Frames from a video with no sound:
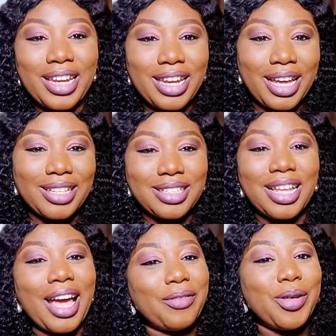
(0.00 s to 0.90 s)
what their
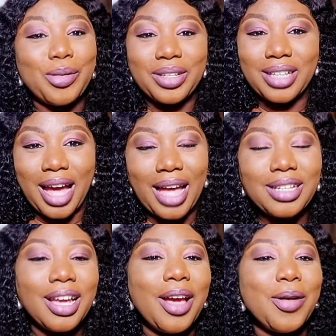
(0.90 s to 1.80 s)
marriage has
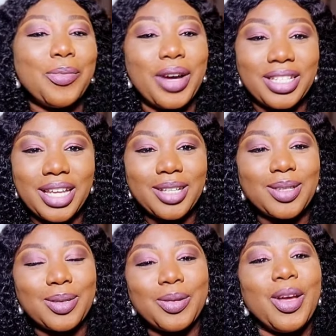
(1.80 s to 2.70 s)
been like
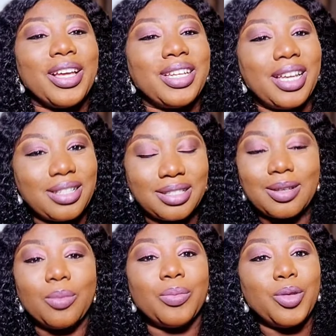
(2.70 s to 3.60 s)
in, you know,
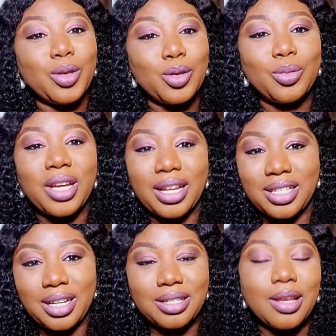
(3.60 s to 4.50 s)
almost a year
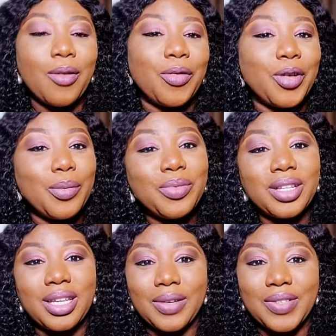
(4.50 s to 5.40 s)
plus that she has been married
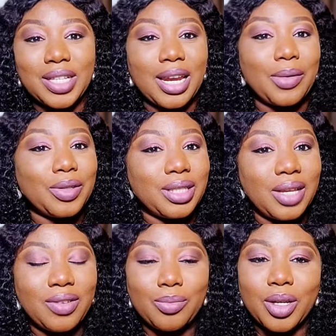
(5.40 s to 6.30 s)
to Wode Maya.
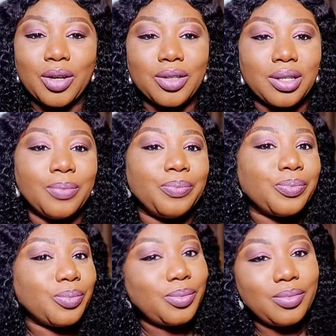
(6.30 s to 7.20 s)

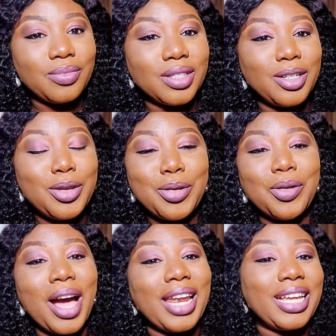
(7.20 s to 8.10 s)
She had a
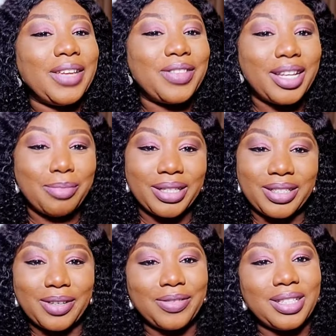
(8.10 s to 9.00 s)
couple of things to say
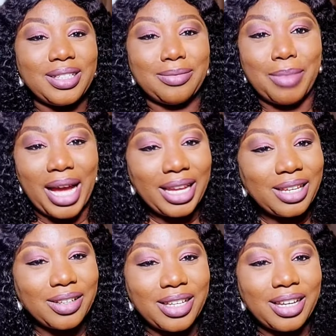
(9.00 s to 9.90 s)
which we're
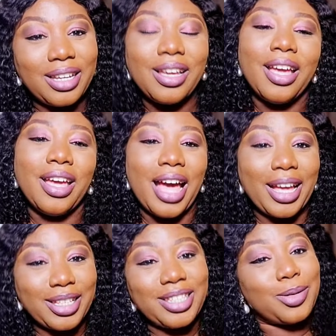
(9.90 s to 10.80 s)
gonna listen and
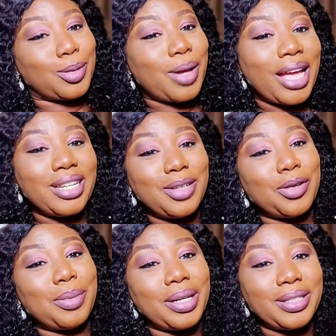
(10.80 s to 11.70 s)
analyze here.
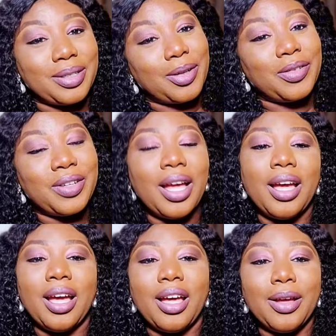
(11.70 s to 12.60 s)
But first
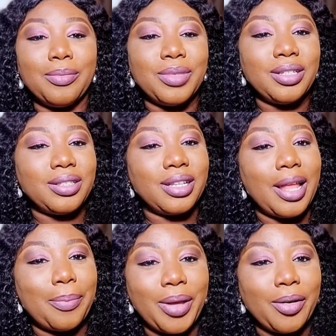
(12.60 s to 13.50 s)
things first,
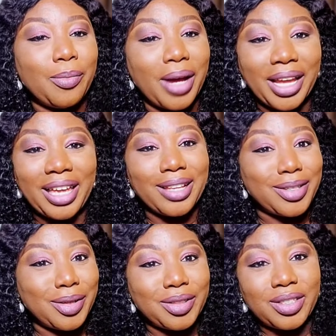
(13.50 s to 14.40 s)
there's so many
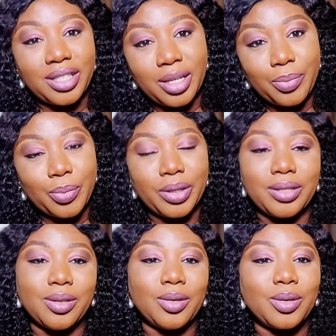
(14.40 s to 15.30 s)
conversation about Miss
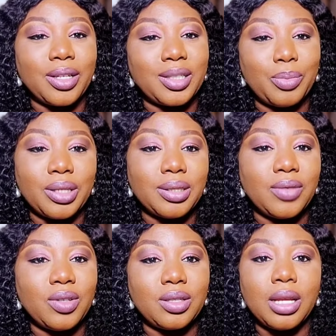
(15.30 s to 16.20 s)
Trudy
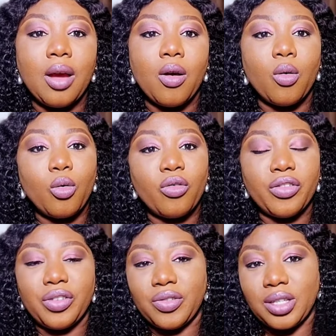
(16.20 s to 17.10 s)
complaining
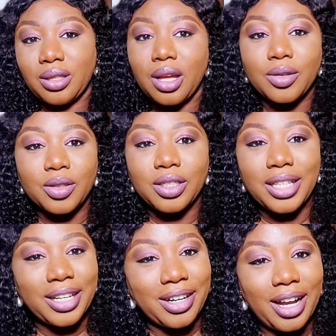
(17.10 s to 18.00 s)
about Ghanaian
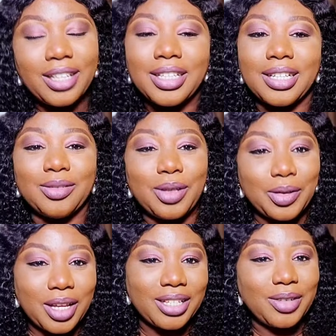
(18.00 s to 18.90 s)
food,
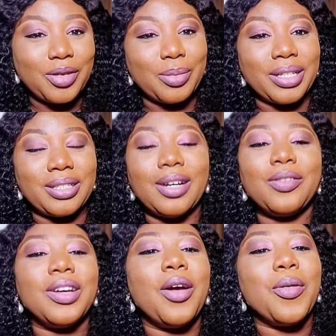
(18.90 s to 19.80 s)
and I saw lots of
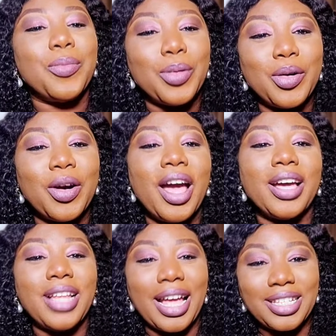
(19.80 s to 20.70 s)
comments, people
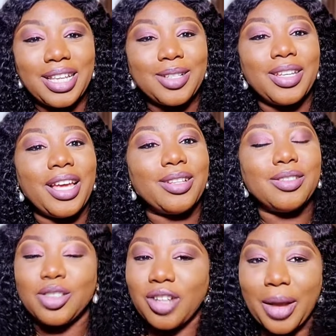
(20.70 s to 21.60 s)
saying, oh, she just
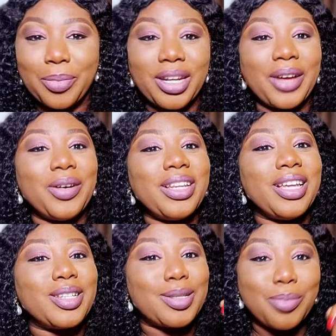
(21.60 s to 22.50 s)
has to
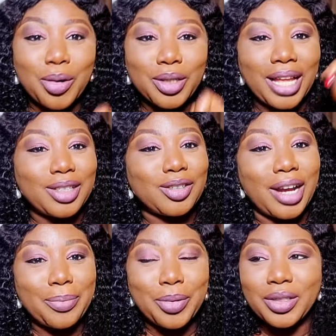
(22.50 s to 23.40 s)
stick up with it
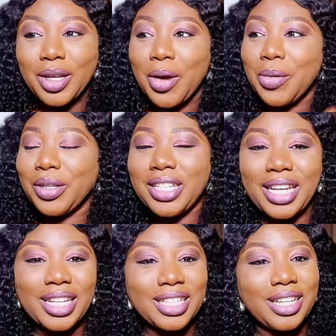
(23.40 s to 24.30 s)
already and deal
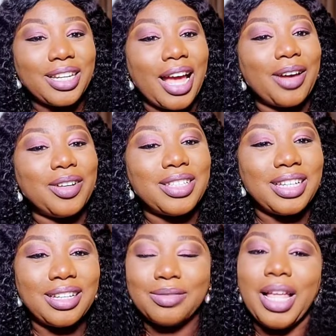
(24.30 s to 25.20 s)
with it already.
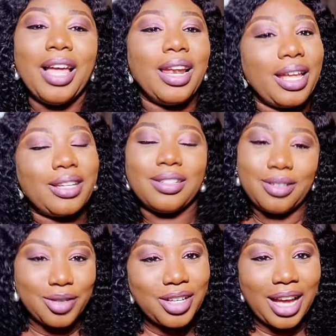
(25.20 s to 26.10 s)
I mean, she mentioned
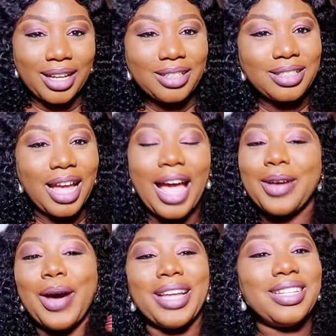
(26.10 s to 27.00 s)
these and more
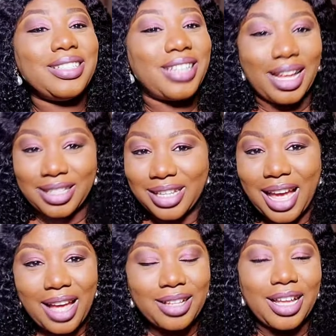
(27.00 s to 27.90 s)
in this,
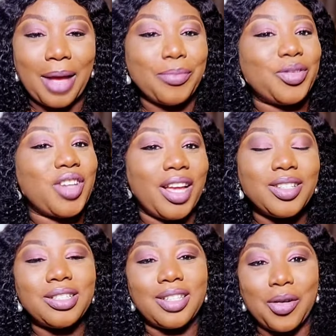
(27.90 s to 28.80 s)
you know, video that I'm
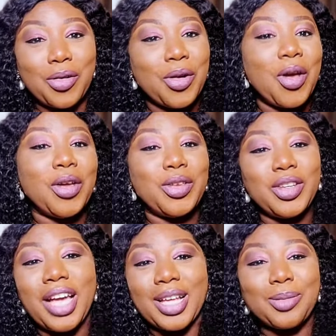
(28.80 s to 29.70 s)
gonna be playing for you
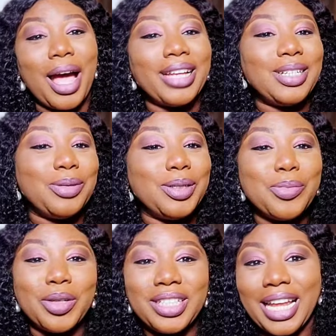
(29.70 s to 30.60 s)
guys. But
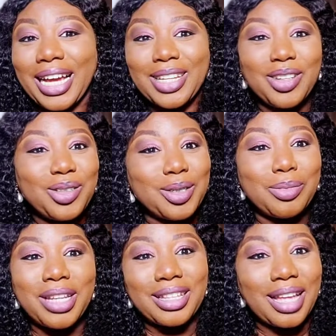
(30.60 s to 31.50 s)
I'm just
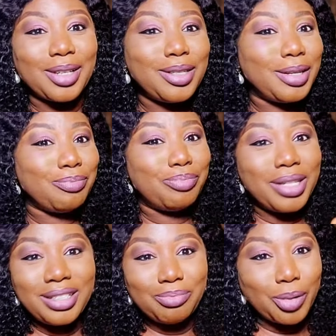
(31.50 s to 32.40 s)
saying, when you
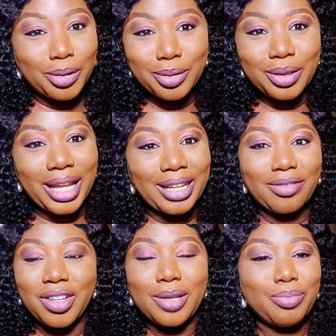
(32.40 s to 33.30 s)
decide to
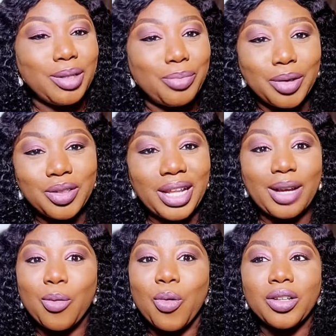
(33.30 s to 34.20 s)
marry
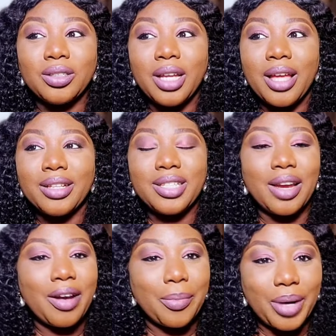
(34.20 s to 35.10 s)
into
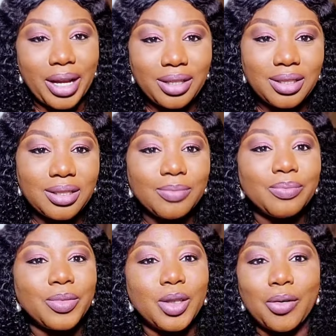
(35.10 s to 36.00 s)
another African
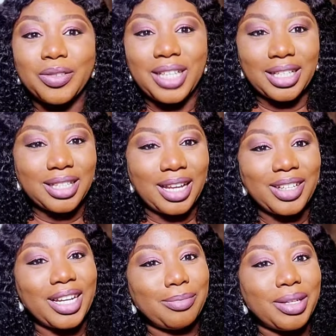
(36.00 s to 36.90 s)
country,
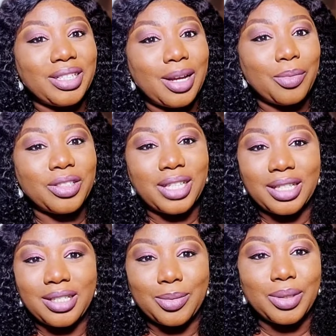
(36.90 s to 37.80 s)
you're Kenyan,
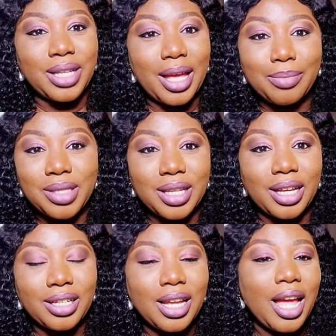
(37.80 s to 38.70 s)
you marry a
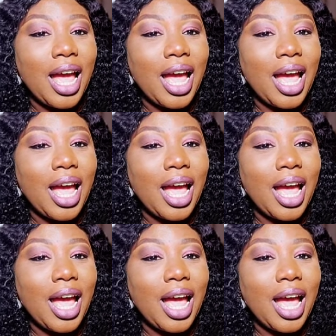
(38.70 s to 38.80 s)
Ghanaian,